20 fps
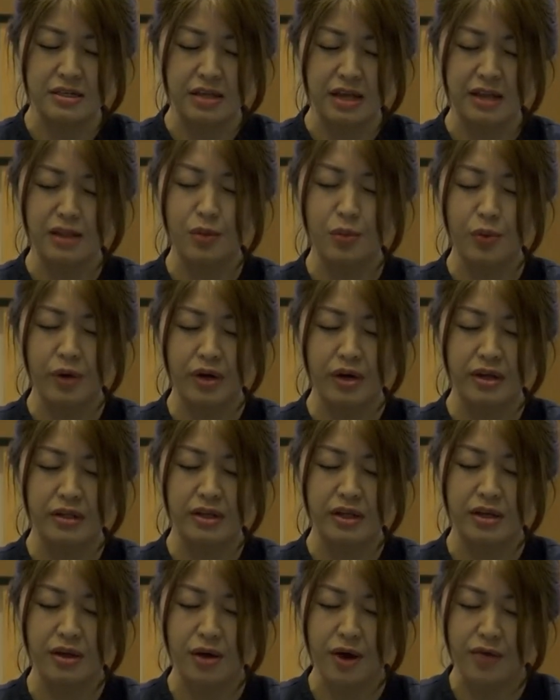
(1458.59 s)
and the word
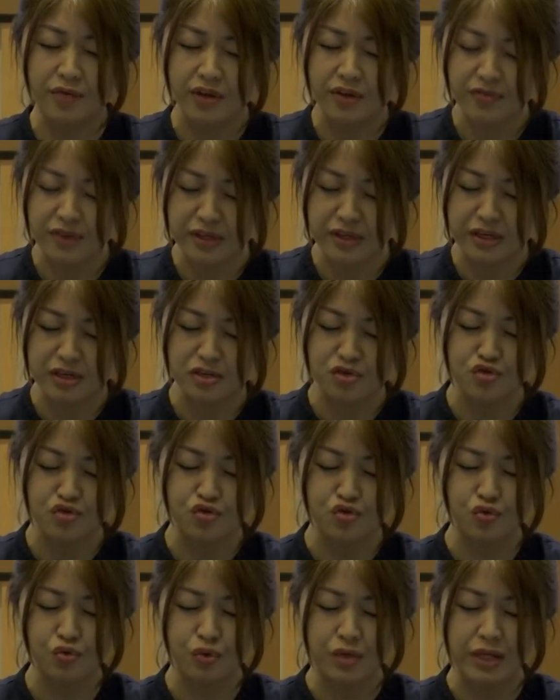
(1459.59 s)
that you have given us
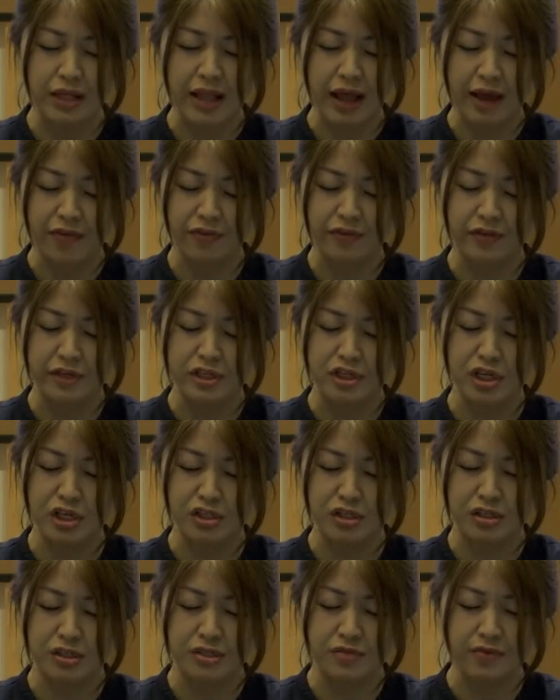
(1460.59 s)
through the life of the
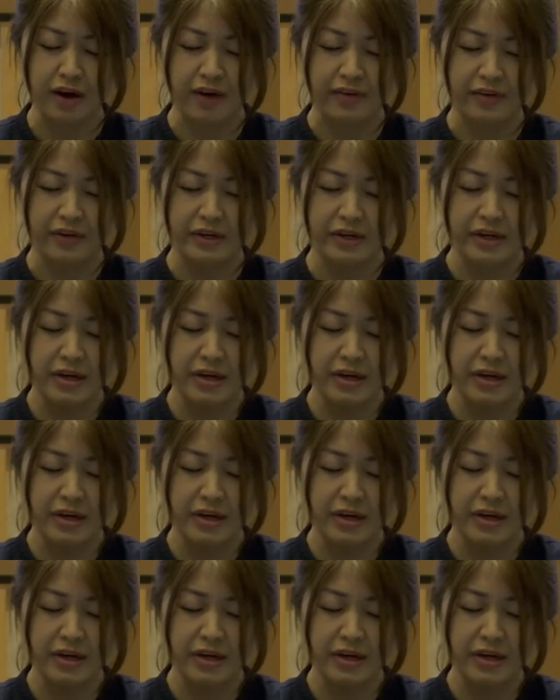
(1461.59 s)
judges, Father.